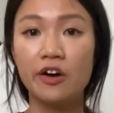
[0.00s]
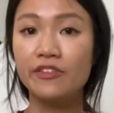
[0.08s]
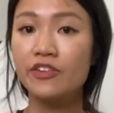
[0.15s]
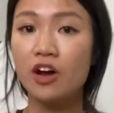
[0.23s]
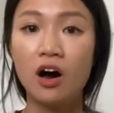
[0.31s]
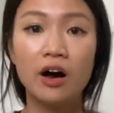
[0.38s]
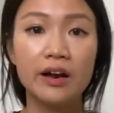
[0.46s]

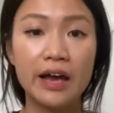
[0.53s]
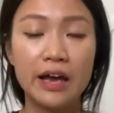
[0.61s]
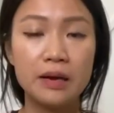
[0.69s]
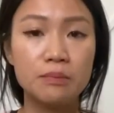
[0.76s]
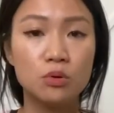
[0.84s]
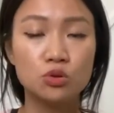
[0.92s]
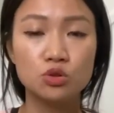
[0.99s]
not
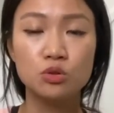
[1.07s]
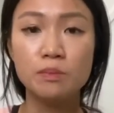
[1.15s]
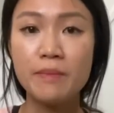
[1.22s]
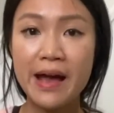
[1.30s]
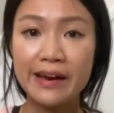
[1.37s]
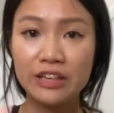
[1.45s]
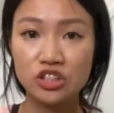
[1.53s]
able to
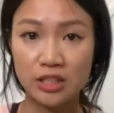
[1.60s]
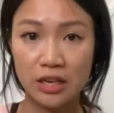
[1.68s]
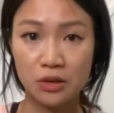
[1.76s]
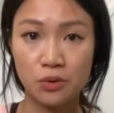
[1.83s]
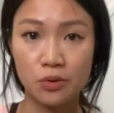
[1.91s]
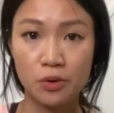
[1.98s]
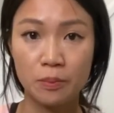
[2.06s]
manage that
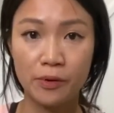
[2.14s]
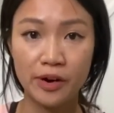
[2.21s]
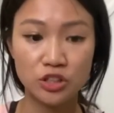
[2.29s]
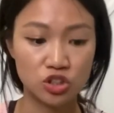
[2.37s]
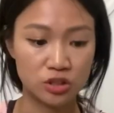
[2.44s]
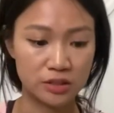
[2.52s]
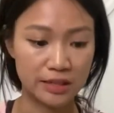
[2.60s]
core
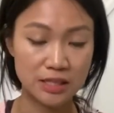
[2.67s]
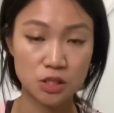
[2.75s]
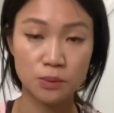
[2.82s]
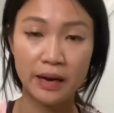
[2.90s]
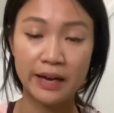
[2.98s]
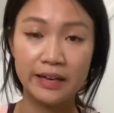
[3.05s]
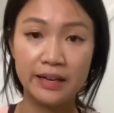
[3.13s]
pressure. That's why